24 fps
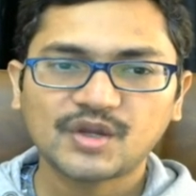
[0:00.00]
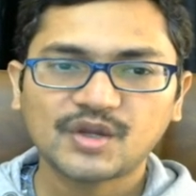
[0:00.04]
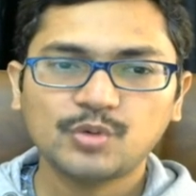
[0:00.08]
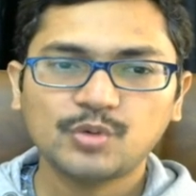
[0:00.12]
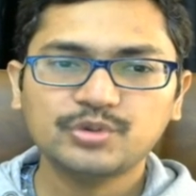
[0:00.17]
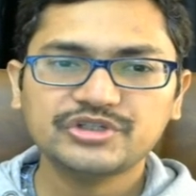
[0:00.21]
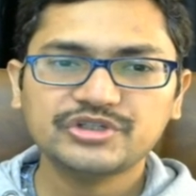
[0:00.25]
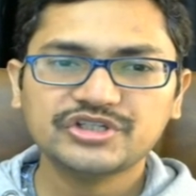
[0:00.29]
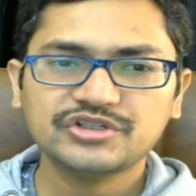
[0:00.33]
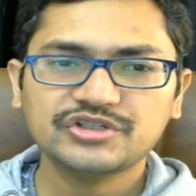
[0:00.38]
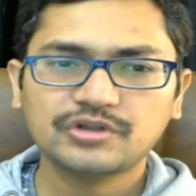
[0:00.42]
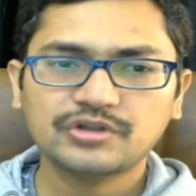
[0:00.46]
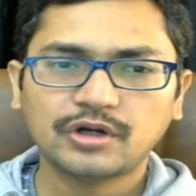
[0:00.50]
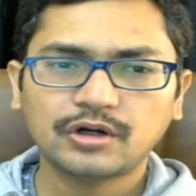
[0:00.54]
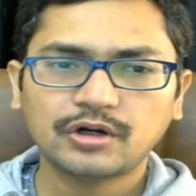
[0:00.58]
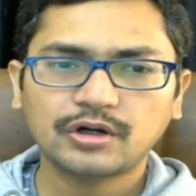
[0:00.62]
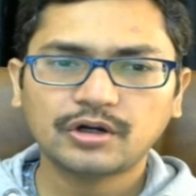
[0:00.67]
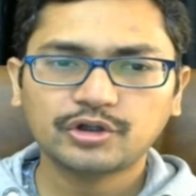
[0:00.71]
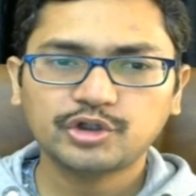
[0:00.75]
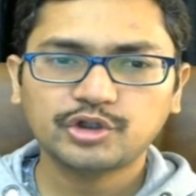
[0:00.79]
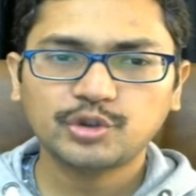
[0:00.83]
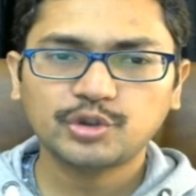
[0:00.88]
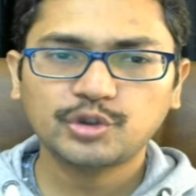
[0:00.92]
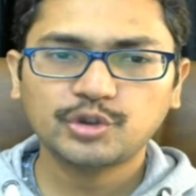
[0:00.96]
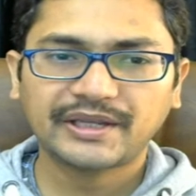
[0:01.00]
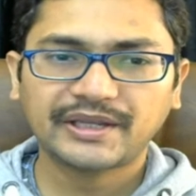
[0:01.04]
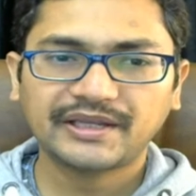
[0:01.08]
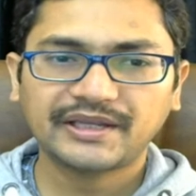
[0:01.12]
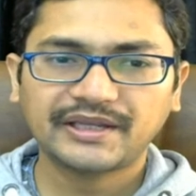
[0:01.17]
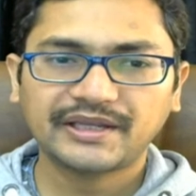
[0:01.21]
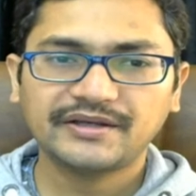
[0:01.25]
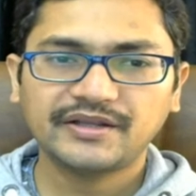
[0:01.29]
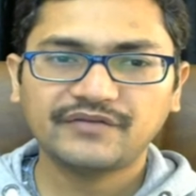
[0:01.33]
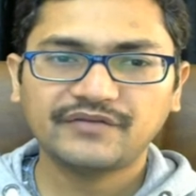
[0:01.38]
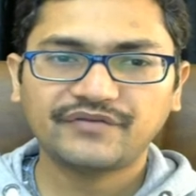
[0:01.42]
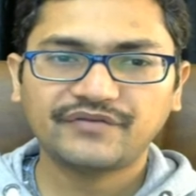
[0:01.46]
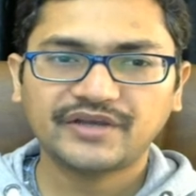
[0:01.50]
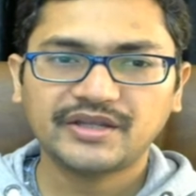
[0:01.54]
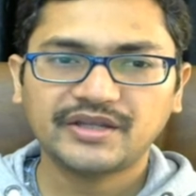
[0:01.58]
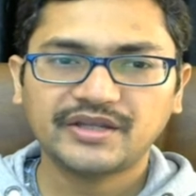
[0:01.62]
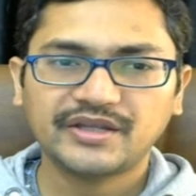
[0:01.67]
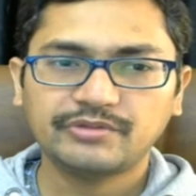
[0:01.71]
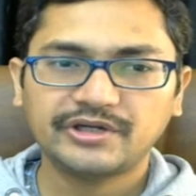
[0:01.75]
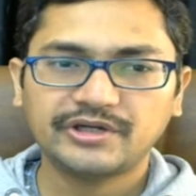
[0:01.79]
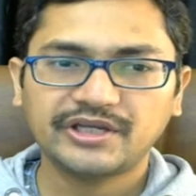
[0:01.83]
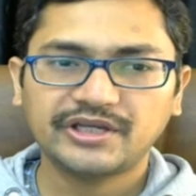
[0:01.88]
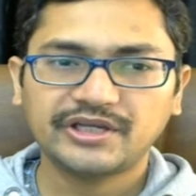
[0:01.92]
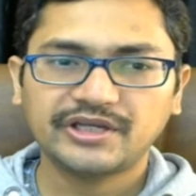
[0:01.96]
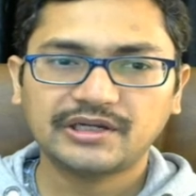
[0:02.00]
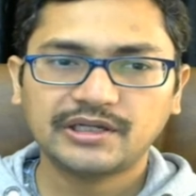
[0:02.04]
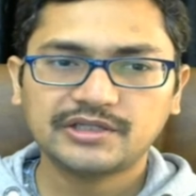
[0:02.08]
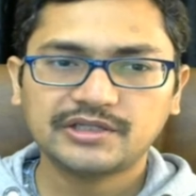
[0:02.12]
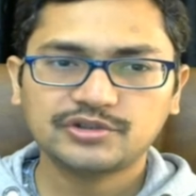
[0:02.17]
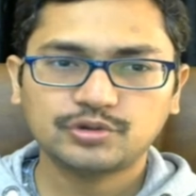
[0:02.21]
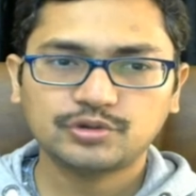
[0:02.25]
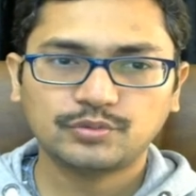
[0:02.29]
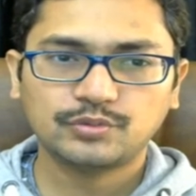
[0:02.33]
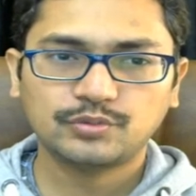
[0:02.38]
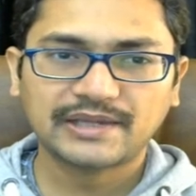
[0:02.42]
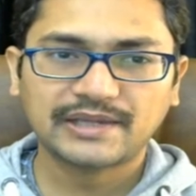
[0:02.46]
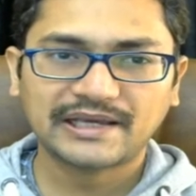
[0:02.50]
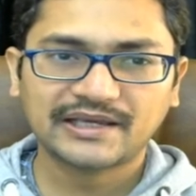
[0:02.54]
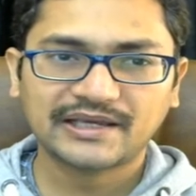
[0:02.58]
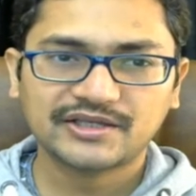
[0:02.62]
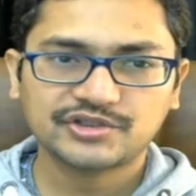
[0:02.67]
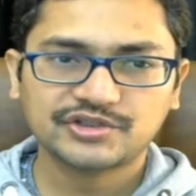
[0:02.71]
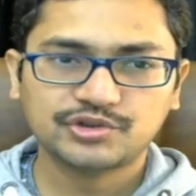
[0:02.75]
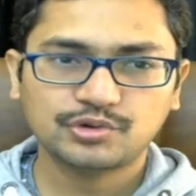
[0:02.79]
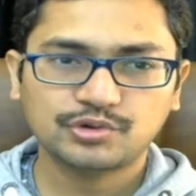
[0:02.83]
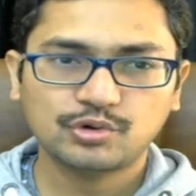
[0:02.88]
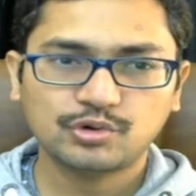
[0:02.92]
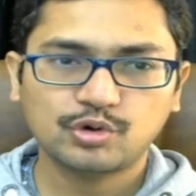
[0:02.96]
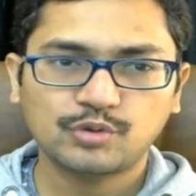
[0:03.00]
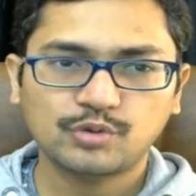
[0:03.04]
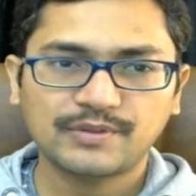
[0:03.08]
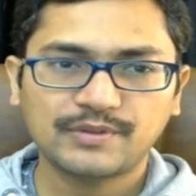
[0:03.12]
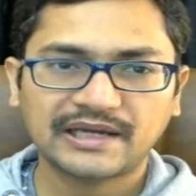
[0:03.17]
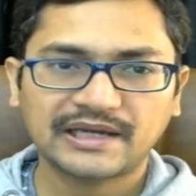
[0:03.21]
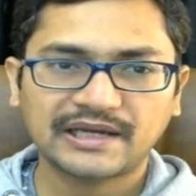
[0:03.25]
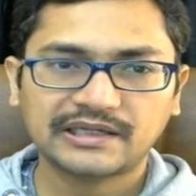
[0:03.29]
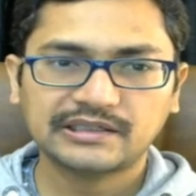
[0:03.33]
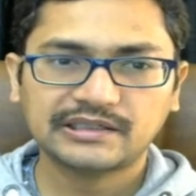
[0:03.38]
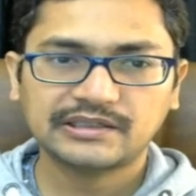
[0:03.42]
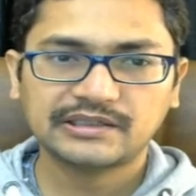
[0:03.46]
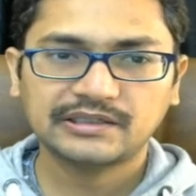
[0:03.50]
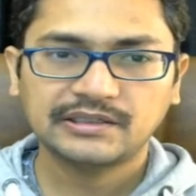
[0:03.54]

which is not occupying d5 immediately. So black has to go back